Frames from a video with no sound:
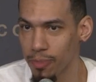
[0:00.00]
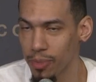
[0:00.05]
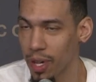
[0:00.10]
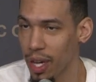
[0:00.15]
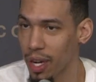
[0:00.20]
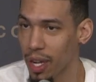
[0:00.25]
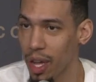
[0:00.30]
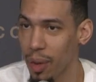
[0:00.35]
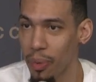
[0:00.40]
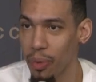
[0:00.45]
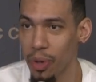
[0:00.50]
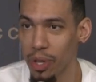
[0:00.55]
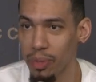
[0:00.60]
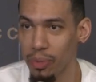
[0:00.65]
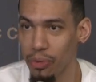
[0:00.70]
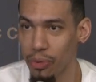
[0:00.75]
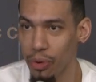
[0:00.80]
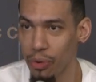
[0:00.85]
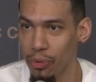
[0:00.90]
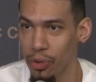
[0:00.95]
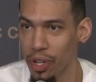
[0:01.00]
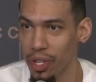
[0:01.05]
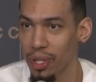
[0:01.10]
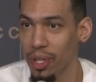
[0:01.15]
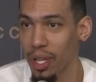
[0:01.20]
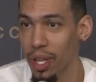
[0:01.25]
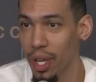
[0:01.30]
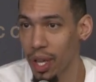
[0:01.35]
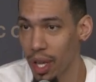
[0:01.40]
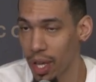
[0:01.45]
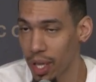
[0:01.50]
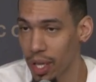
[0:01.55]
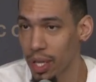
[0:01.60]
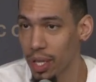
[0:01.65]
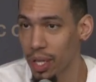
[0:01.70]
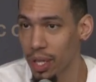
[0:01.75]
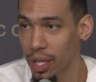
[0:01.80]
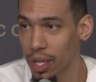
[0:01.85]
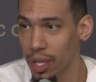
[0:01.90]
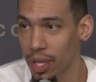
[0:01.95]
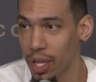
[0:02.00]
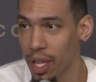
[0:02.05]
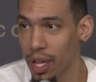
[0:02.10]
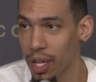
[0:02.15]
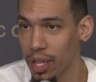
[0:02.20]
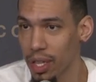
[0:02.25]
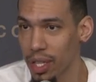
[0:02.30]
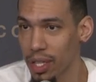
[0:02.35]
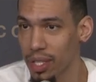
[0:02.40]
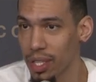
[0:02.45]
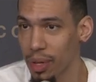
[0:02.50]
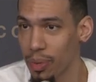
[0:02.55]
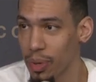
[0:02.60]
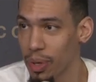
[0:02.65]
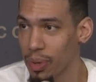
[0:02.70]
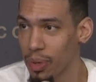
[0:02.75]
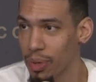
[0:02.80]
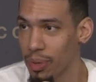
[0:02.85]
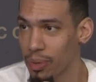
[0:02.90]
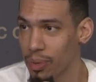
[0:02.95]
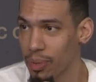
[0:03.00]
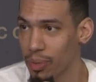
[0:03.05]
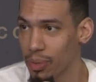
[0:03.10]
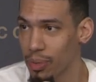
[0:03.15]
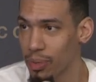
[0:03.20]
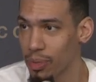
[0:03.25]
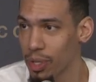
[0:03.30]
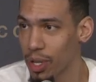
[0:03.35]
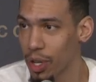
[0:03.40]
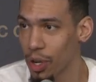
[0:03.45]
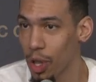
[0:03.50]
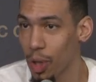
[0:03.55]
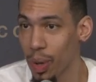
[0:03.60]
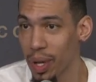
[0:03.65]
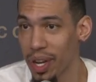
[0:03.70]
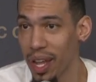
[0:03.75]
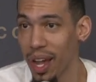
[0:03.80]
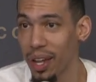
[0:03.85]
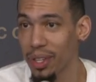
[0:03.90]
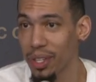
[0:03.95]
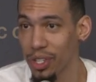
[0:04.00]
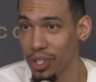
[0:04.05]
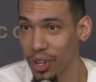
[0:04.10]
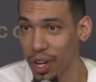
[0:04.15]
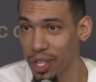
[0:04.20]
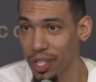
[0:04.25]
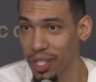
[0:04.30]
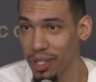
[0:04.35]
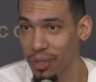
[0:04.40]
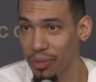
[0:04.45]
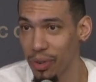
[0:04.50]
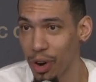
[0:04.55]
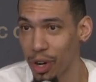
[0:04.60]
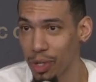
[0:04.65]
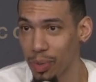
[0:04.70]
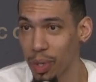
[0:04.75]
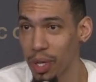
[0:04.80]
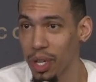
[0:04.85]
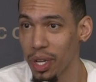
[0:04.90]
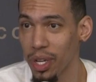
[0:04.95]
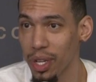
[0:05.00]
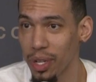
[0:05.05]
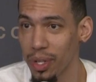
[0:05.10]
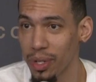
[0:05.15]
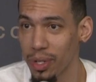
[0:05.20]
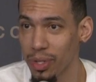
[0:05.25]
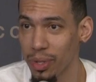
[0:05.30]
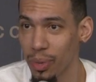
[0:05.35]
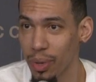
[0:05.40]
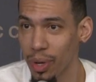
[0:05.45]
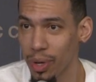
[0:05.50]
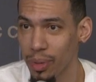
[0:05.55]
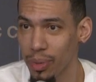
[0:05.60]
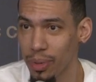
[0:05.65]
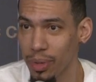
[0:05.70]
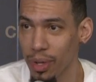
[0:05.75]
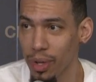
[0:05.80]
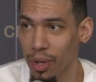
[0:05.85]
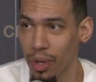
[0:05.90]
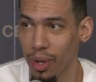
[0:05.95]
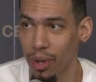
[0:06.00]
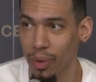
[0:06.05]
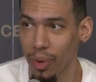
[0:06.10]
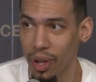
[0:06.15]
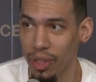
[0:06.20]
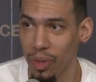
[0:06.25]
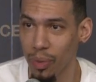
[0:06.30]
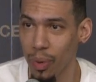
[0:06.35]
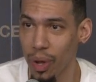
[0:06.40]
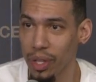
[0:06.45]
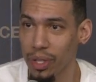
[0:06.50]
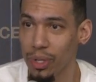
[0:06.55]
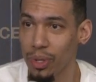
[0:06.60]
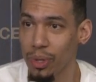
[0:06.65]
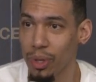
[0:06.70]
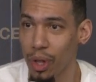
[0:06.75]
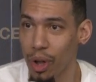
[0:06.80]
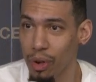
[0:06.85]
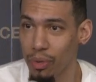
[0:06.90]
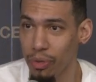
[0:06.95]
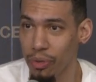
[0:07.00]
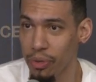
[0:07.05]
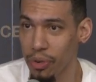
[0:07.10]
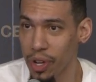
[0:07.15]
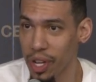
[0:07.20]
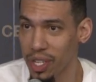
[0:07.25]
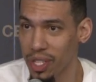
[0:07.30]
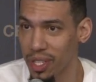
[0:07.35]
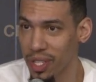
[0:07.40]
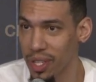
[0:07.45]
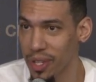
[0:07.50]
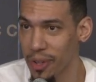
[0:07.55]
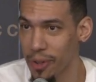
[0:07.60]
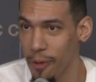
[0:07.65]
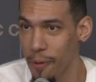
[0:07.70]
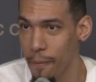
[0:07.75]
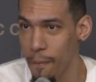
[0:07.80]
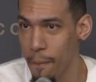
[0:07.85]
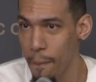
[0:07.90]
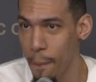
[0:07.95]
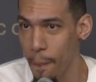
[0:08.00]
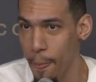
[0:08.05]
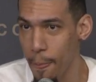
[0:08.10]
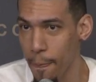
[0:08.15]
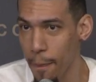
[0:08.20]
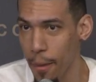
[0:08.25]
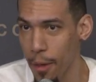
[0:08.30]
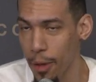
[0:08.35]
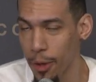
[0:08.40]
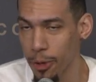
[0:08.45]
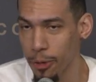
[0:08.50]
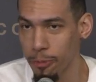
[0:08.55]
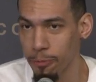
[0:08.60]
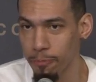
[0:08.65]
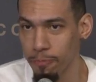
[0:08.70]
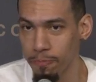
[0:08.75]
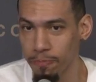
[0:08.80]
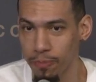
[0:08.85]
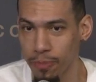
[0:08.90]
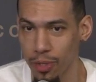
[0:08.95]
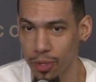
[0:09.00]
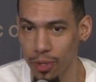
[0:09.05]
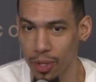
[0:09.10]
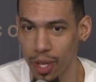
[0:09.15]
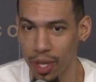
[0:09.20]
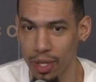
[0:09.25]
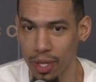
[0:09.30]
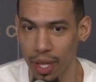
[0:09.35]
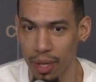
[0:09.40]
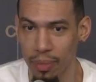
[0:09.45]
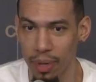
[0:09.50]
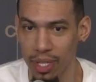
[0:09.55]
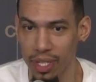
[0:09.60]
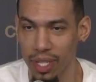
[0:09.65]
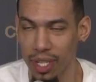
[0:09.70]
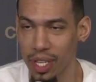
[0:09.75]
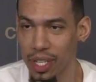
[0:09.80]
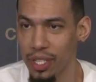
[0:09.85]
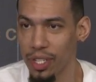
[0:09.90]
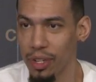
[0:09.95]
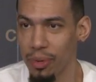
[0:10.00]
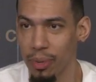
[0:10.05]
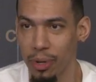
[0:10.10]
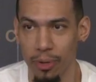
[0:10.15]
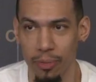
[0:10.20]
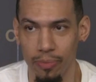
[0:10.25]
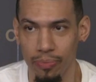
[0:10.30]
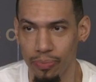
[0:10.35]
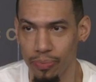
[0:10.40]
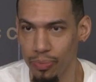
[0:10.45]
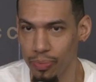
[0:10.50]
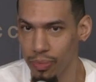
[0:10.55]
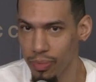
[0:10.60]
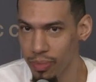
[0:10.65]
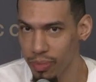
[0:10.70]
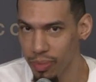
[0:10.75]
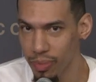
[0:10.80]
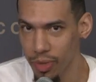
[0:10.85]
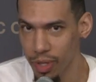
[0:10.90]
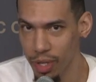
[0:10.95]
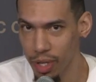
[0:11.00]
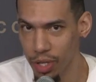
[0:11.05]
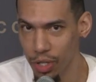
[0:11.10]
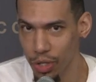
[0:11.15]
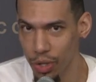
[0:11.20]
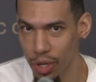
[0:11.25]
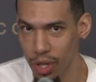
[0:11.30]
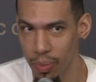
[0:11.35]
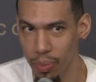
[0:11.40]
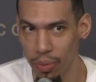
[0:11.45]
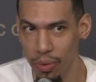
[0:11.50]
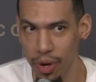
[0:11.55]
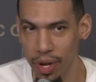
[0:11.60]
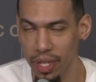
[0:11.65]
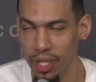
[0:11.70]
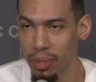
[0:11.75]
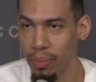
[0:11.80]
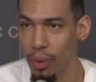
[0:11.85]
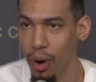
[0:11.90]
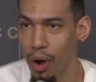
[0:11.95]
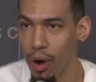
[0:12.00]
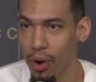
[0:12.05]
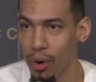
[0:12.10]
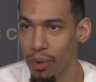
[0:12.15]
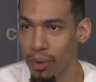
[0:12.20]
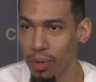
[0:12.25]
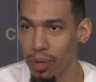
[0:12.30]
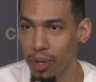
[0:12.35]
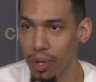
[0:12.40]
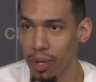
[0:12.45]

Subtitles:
Got a couple weeks before free. Luckily, said we took it all the way down the stretch as far as we could to where we don't have to wait too long for free agency, so that makes it easier. But enjoy the parade tomorrow.